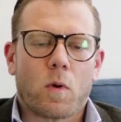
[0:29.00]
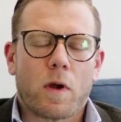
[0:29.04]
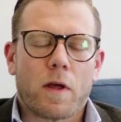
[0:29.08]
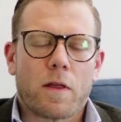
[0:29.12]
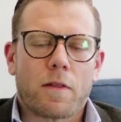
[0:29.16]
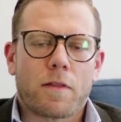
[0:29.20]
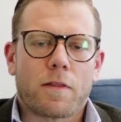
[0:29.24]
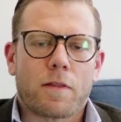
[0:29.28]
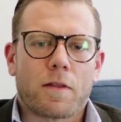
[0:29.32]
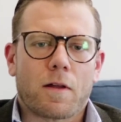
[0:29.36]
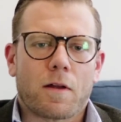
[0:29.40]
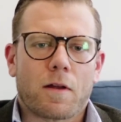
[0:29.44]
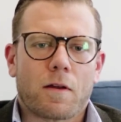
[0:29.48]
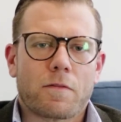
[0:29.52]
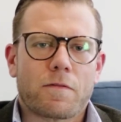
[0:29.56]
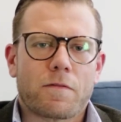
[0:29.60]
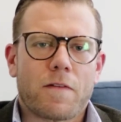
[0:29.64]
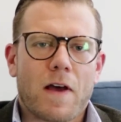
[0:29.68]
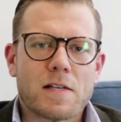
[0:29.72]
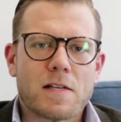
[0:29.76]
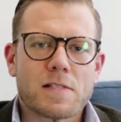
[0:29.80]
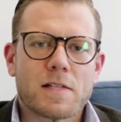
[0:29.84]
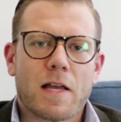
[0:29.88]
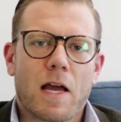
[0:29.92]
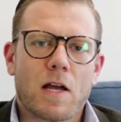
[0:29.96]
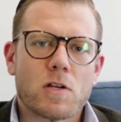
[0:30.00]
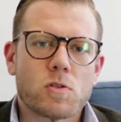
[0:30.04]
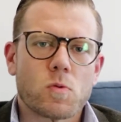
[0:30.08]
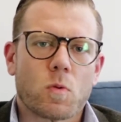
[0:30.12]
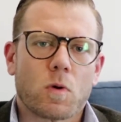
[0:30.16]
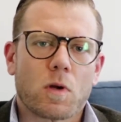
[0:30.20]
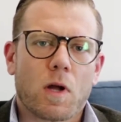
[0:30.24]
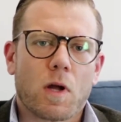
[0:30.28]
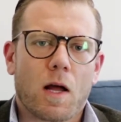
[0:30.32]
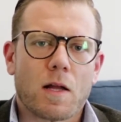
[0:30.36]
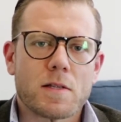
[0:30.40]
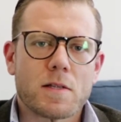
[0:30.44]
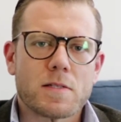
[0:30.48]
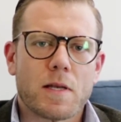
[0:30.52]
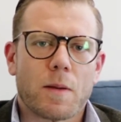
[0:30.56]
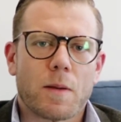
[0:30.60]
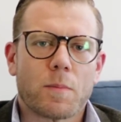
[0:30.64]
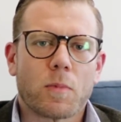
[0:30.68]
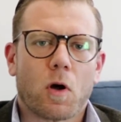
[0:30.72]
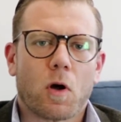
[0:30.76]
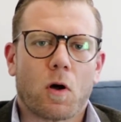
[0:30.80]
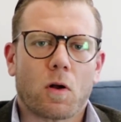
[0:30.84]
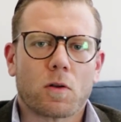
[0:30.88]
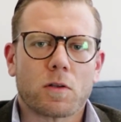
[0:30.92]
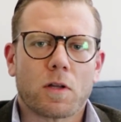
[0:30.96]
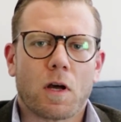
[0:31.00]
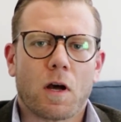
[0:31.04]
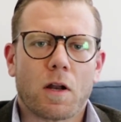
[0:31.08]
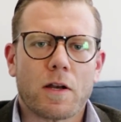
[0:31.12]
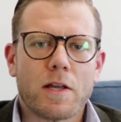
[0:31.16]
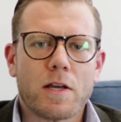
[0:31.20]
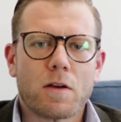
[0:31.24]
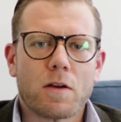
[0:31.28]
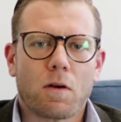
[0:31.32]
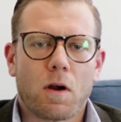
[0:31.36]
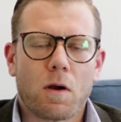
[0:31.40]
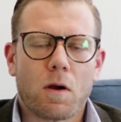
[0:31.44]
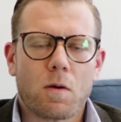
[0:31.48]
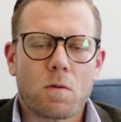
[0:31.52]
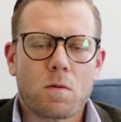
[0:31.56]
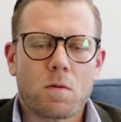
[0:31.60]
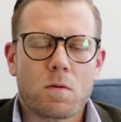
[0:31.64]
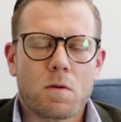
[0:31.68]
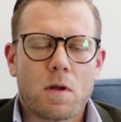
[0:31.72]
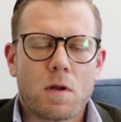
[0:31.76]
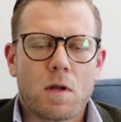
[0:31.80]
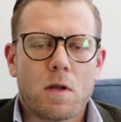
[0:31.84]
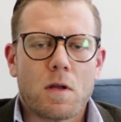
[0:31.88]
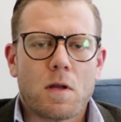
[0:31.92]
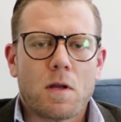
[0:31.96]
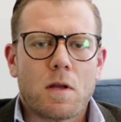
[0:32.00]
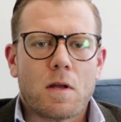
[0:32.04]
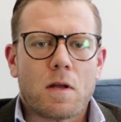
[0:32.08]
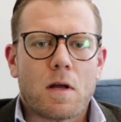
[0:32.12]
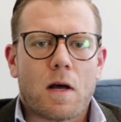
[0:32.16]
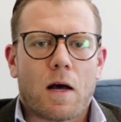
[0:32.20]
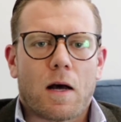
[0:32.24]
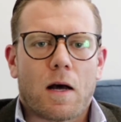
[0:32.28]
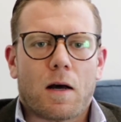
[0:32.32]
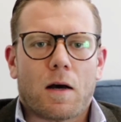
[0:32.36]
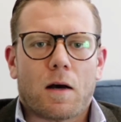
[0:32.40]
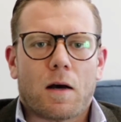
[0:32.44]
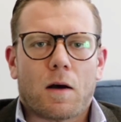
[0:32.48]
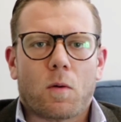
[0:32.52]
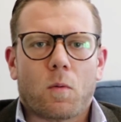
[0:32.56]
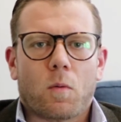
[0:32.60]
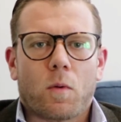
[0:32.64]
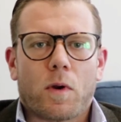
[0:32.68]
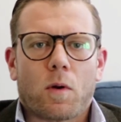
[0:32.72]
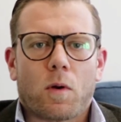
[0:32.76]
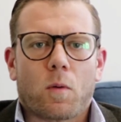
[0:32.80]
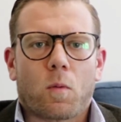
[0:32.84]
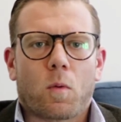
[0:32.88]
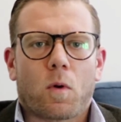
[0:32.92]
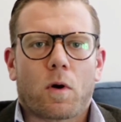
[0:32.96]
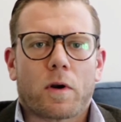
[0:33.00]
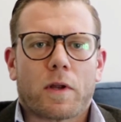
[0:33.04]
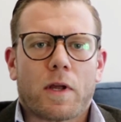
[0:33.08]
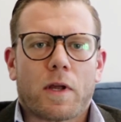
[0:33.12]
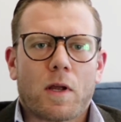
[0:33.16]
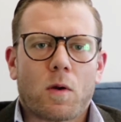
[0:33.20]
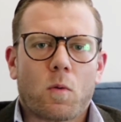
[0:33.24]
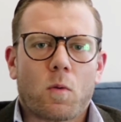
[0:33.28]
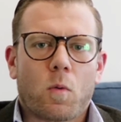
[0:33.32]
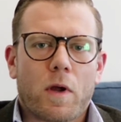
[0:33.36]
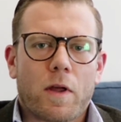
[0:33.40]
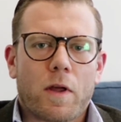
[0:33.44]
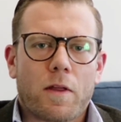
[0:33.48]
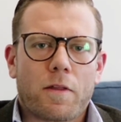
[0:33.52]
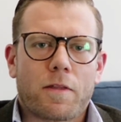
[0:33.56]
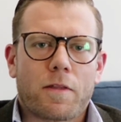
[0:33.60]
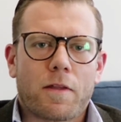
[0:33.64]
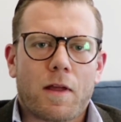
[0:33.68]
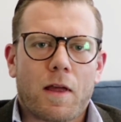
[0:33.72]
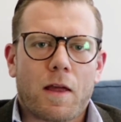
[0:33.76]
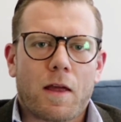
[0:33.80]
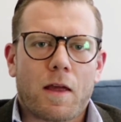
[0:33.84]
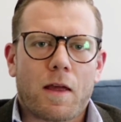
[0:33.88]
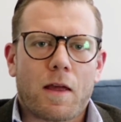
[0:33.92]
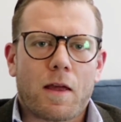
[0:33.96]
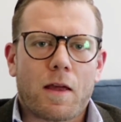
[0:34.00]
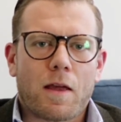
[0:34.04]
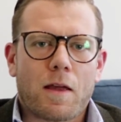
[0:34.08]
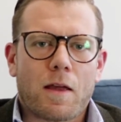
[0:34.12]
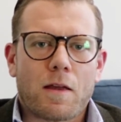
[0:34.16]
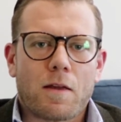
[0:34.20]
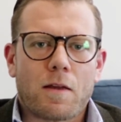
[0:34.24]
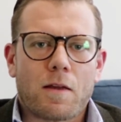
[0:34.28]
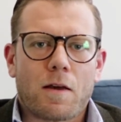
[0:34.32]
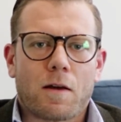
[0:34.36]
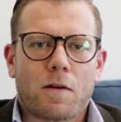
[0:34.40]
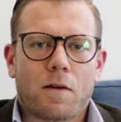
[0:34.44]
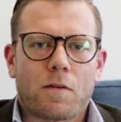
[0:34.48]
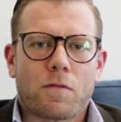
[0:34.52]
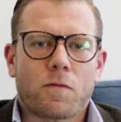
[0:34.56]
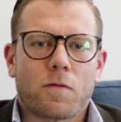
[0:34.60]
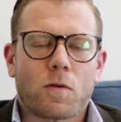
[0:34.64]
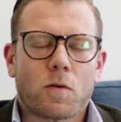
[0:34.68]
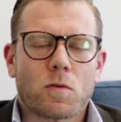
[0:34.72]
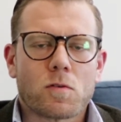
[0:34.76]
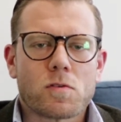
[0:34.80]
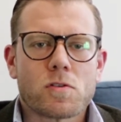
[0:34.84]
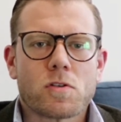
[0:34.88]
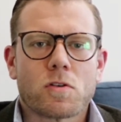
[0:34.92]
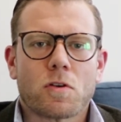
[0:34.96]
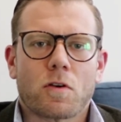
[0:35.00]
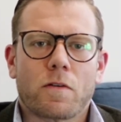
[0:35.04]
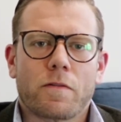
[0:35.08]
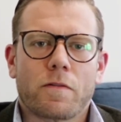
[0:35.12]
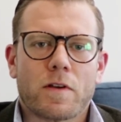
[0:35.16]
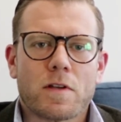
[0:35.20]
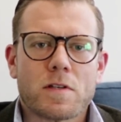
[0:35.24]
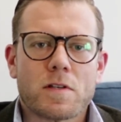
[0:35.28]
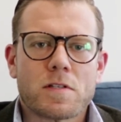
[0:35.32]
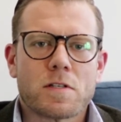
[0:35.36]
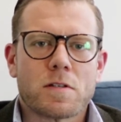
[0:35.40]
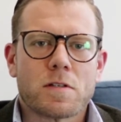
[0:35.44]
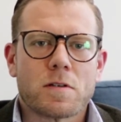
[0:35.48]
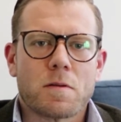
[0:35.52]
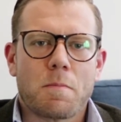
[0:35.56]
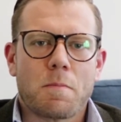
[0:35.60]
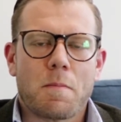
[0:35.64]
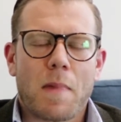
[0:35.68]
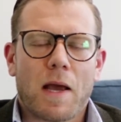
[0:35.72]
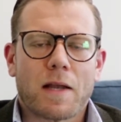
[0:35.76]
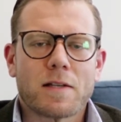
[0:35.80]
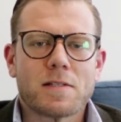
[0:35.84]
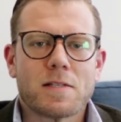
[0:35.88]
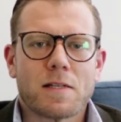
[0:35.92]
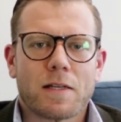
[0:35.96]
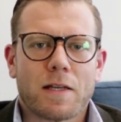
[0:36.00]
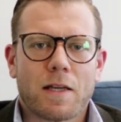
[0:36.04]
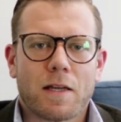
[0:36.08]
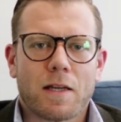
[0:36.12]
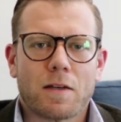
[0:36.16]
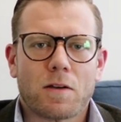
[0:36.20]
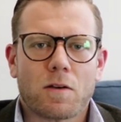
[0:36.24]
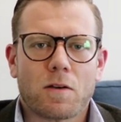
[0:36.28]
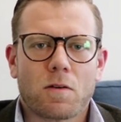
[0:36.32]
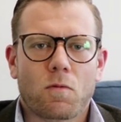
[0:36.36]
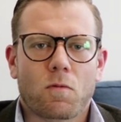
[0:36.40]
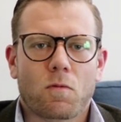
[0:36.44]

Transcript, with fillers: with a fast casual concept called Honeygrow, uh, we are working with a uh, full service Mexican